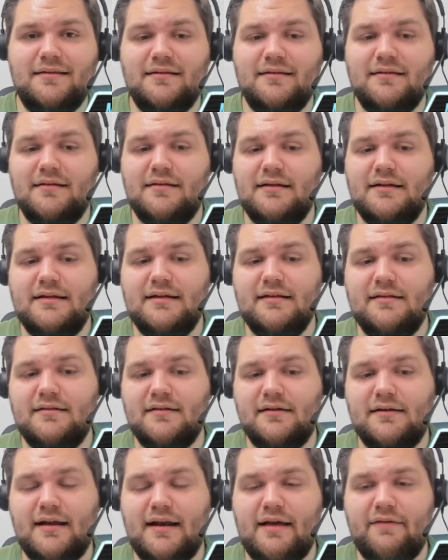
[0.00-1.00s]
he's
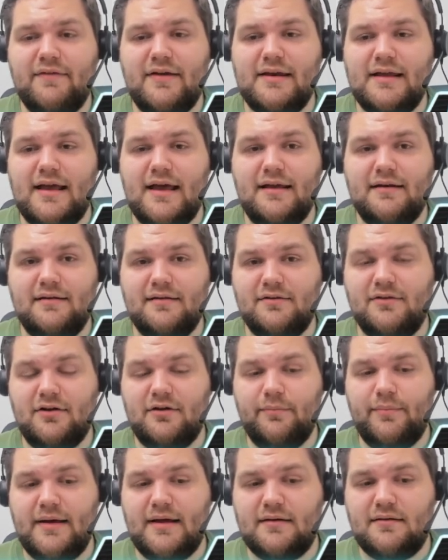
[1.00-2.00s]
not gonna have any hand he's
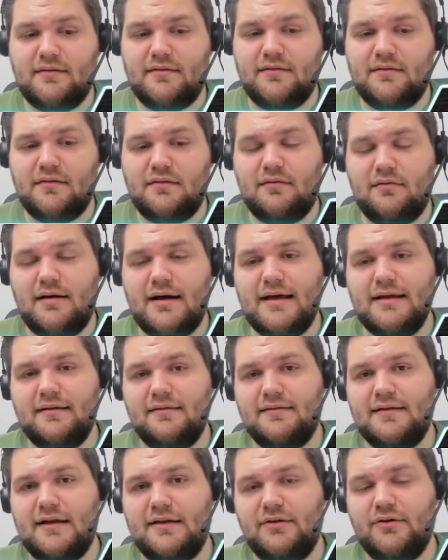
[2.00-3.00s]
gonna bet. So I
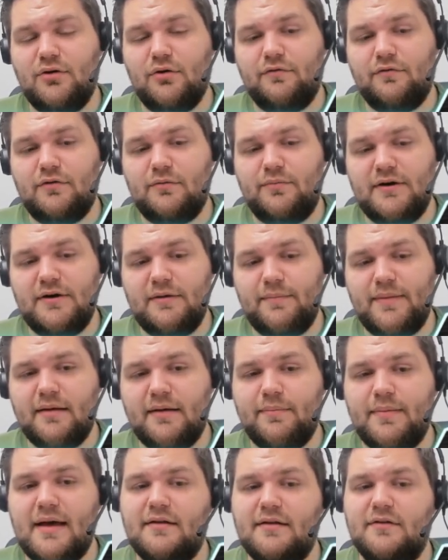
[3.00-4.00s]
decided to go for a pretty
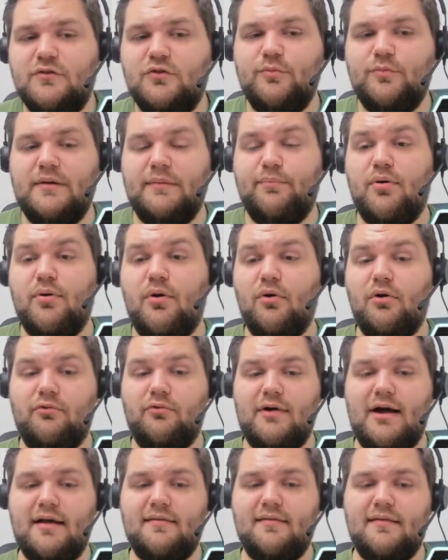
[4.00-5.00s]
big bet to be
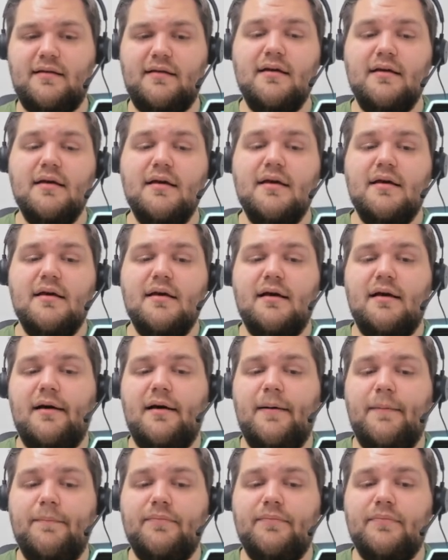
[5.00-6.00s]
polarizing.
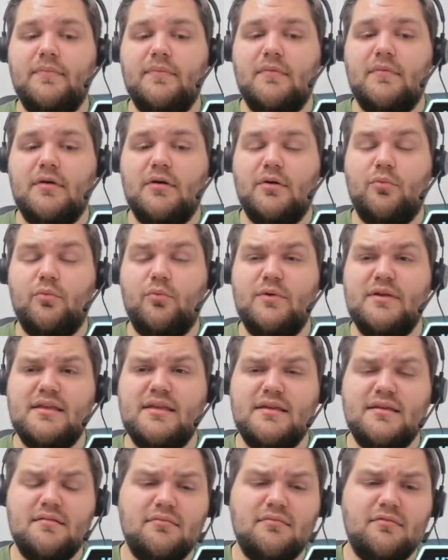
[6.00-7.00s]
Um,
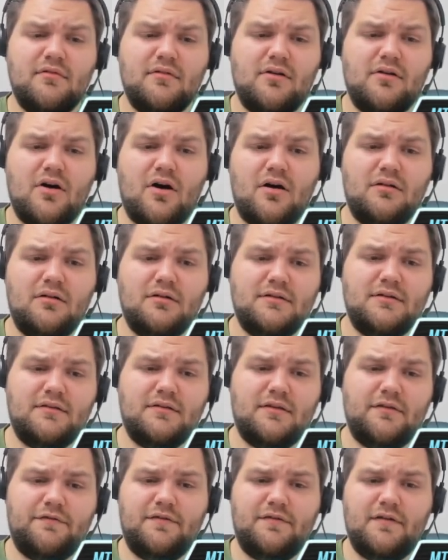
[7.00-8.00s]
we called
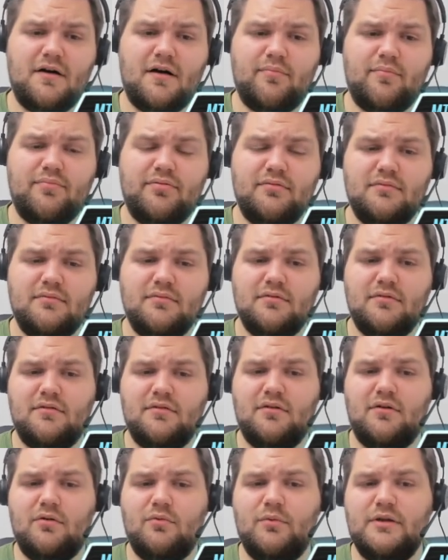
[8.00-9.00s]
the flop,
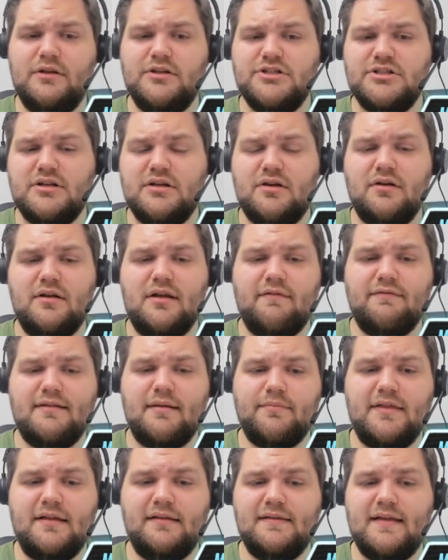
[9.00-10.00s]
so we could have
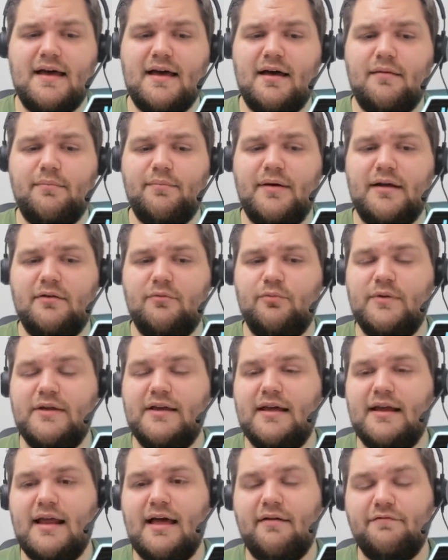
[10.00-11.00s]
something there, but we
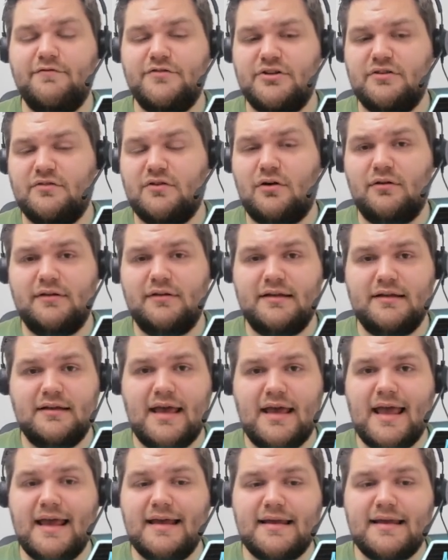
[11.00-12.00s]
can have just all
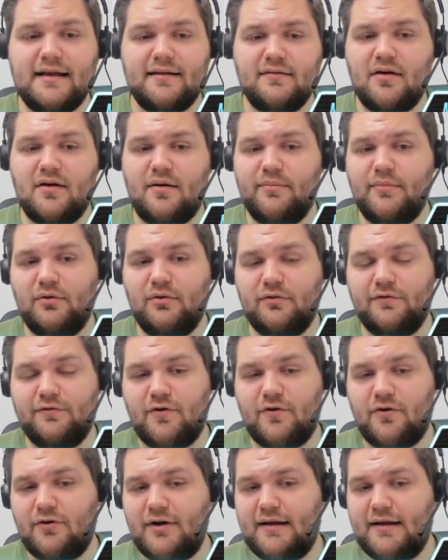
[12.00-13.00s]
the 8x combos,
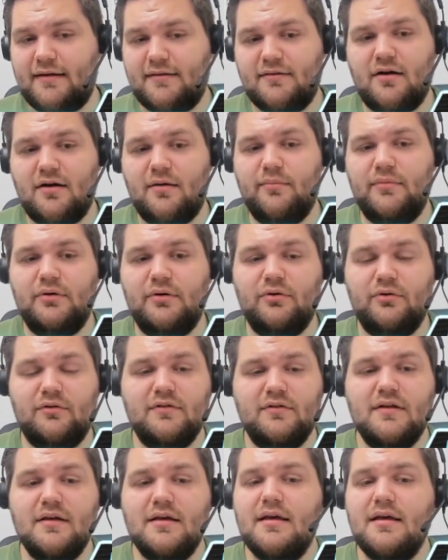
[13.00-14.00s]
4x
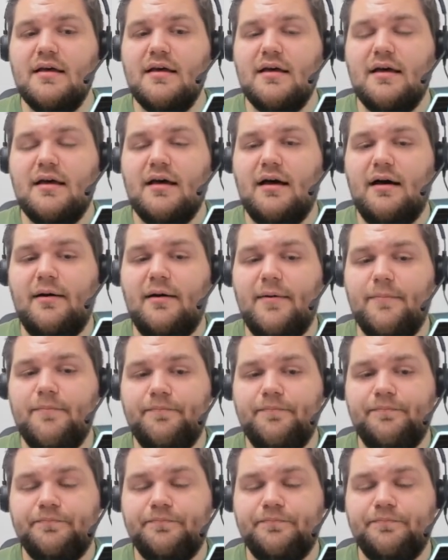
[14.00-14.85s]
combos, um,